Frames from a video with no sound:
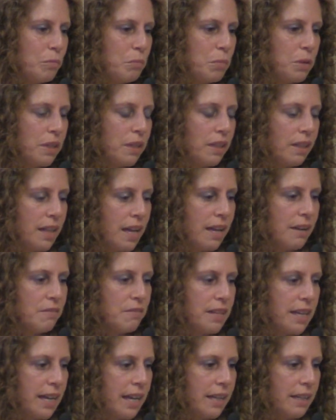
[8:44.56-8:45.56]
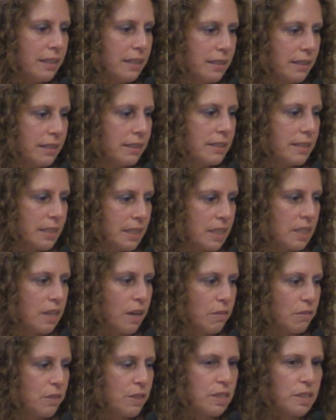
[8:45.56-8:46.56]
But a lot of that
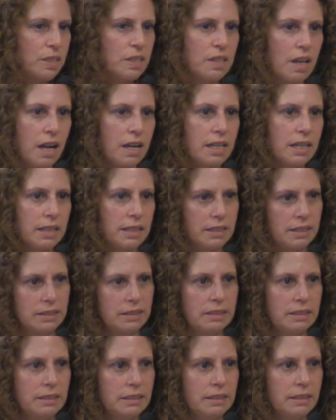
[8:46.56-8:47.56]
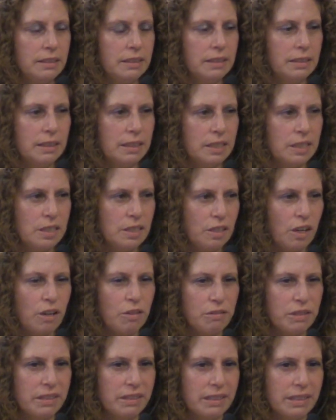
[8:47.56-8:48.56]
stuff stuck, and it
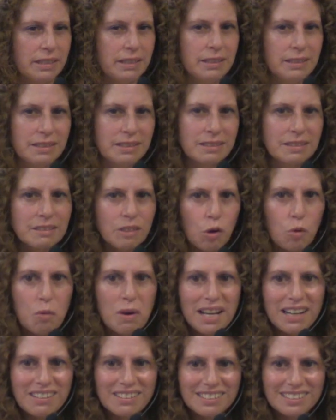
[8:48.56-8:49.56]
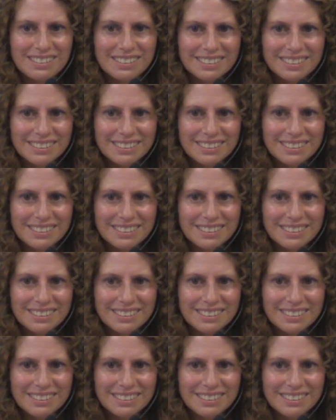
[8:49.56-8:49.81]
stuck really well.